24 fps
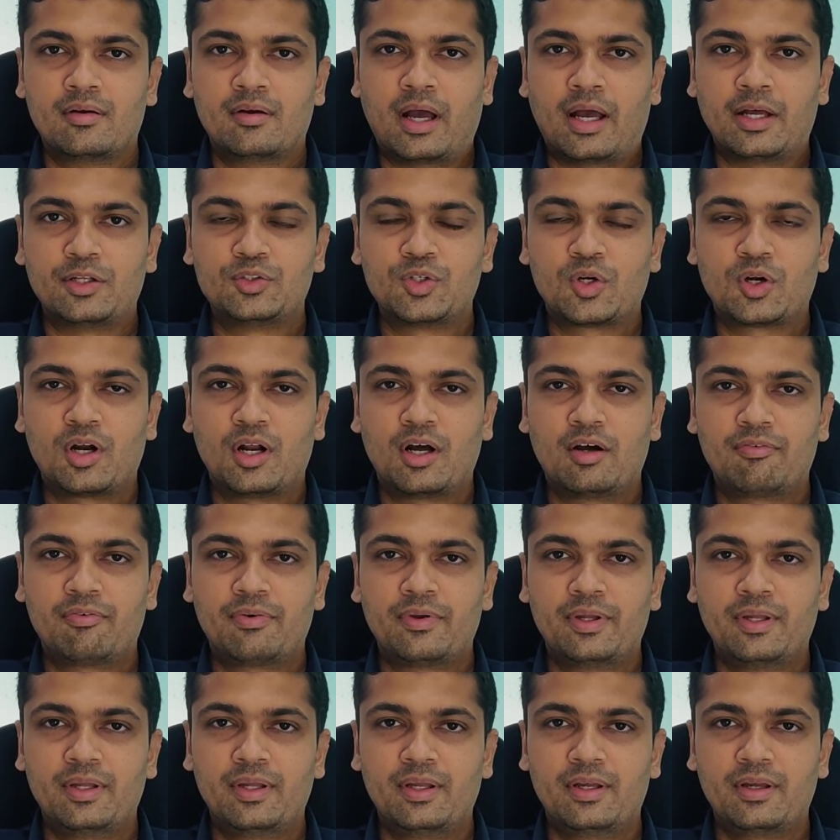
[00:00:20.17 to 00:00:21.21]

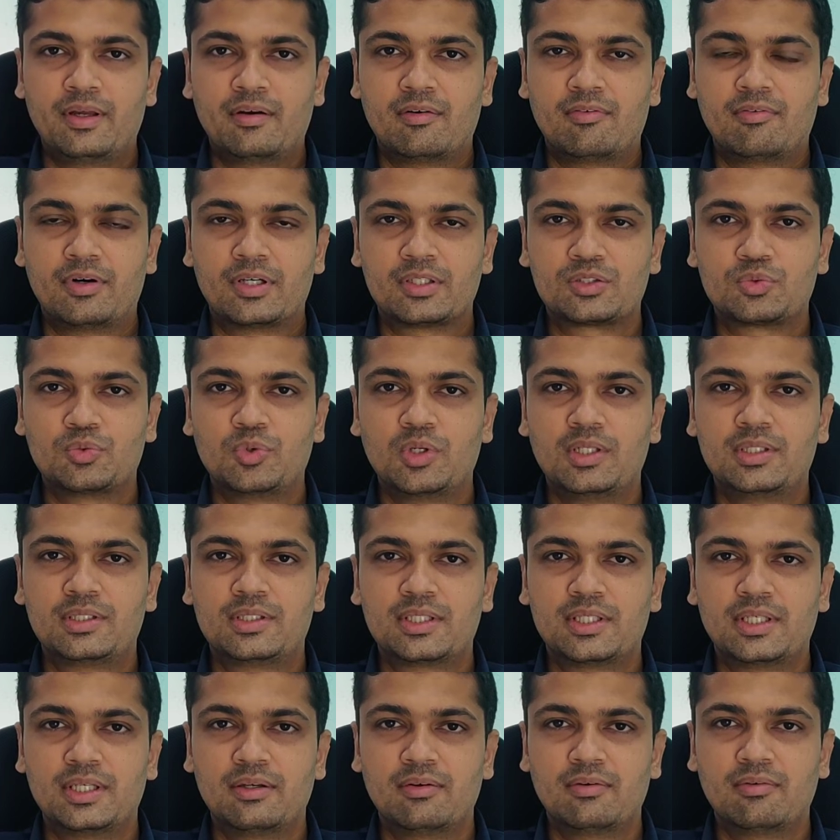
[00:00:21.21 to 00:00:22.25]
Angiography, first we will
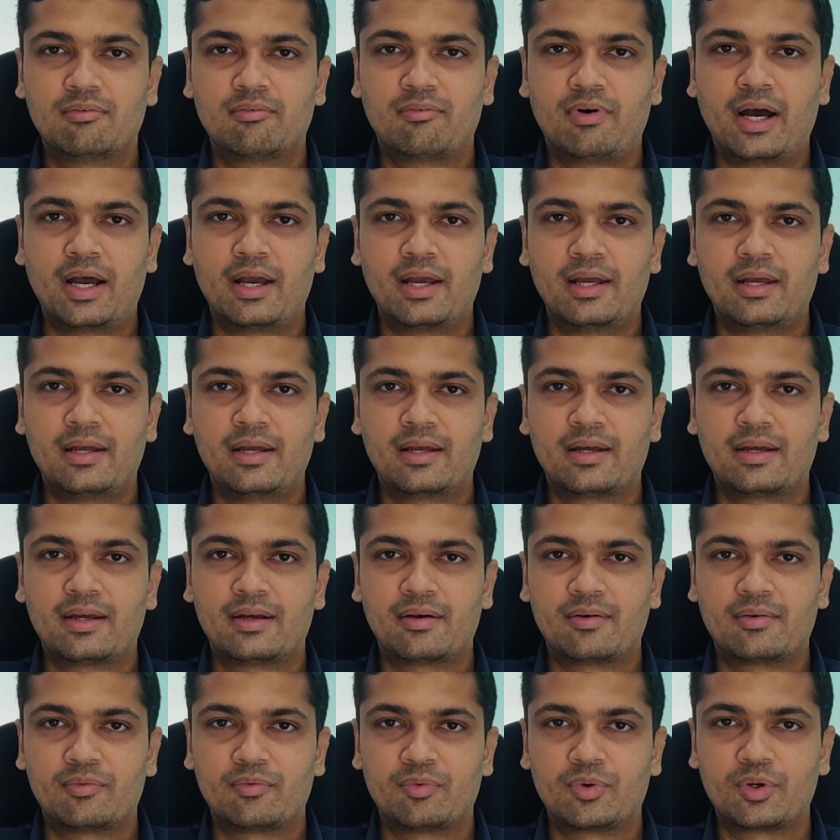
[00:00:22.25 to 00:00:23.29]
see why
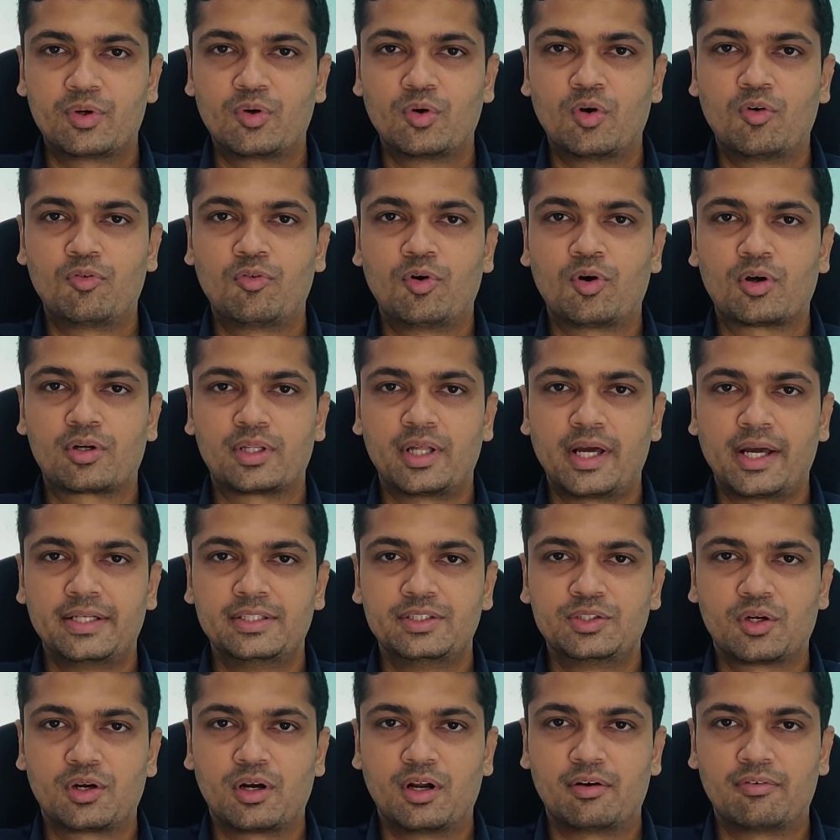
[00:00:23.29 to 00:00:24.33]
we go for the
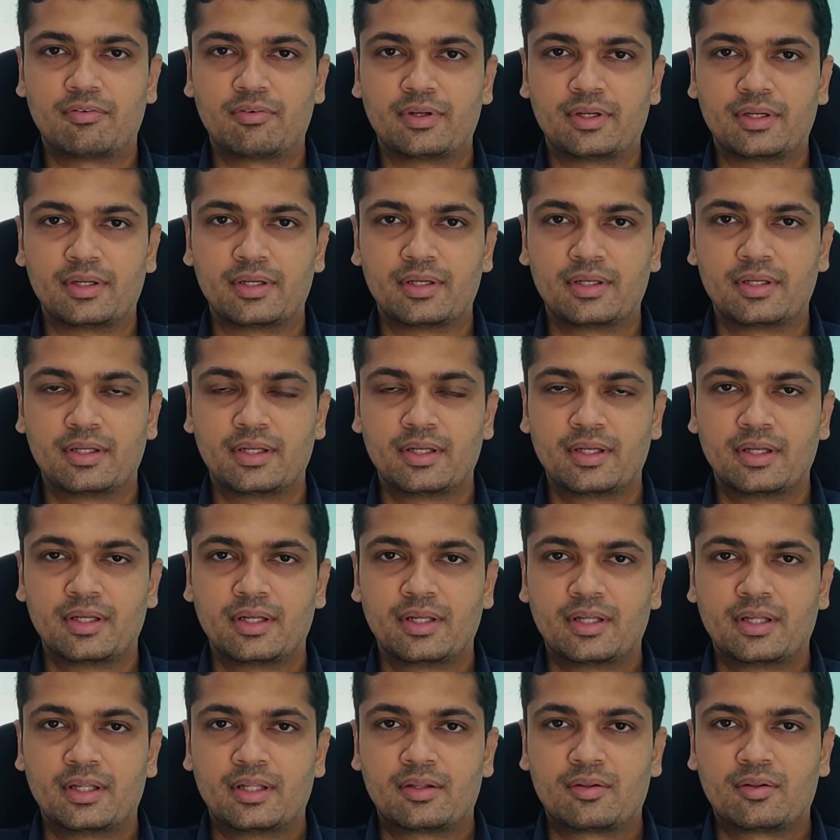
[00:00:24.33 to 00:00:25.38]
angiography.
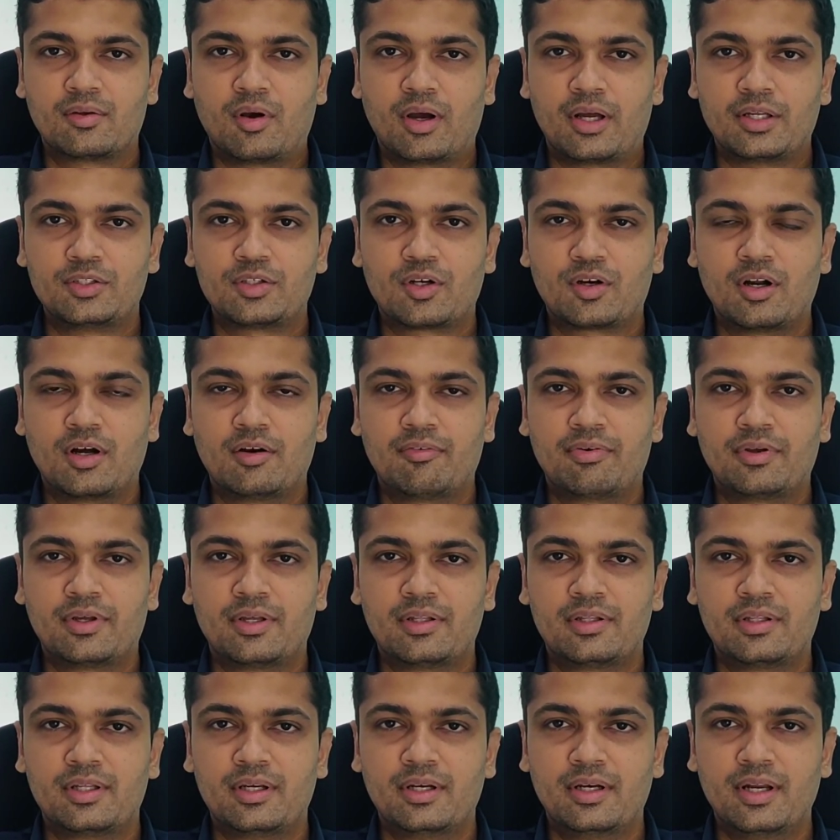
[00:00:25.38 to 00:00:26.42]
So angiography
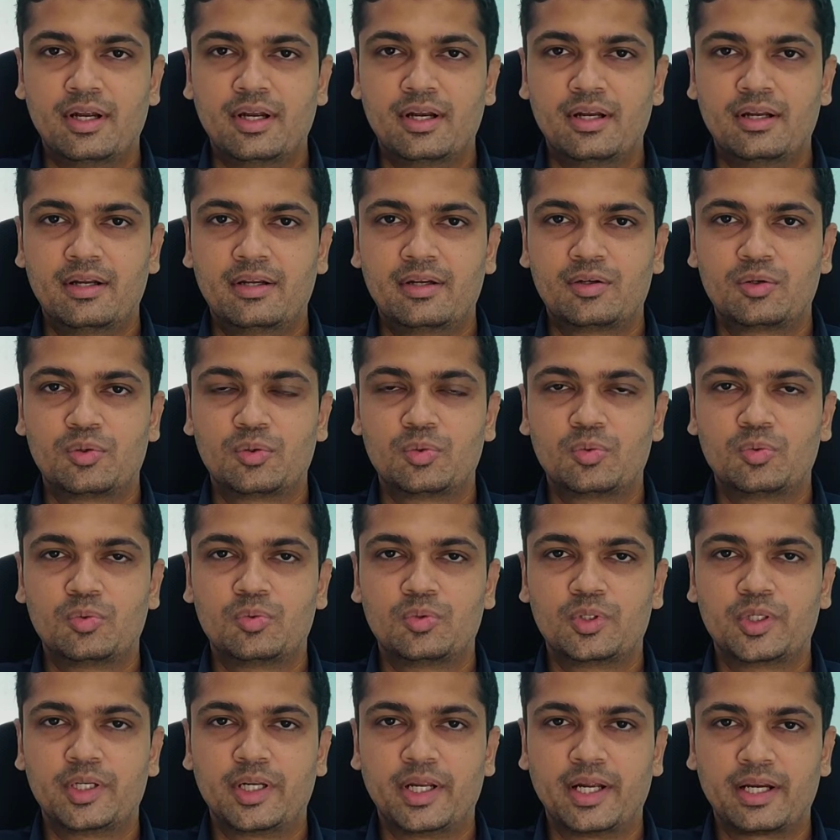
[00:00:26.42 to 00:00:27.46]
is needed to
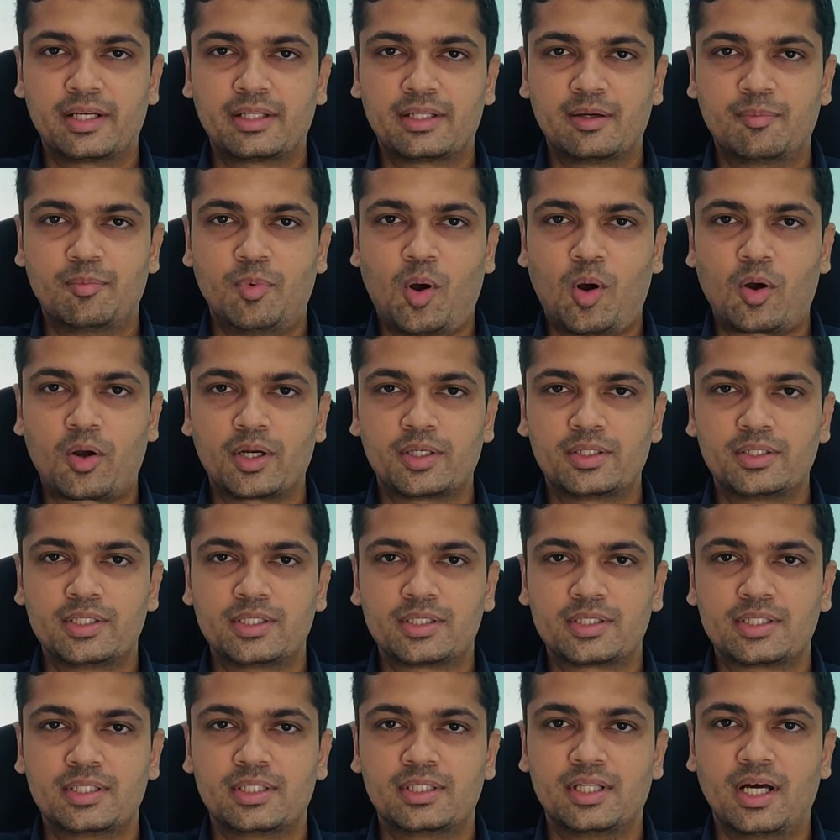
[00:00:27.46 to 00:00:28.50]
detect the
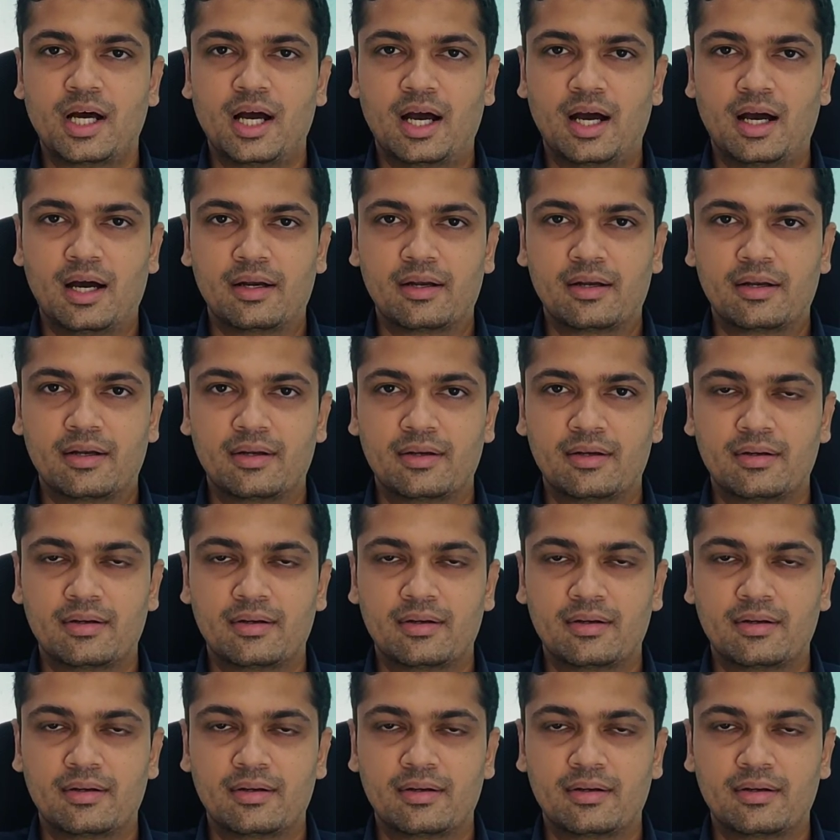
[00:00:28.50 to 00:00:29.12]
blockages in the heart.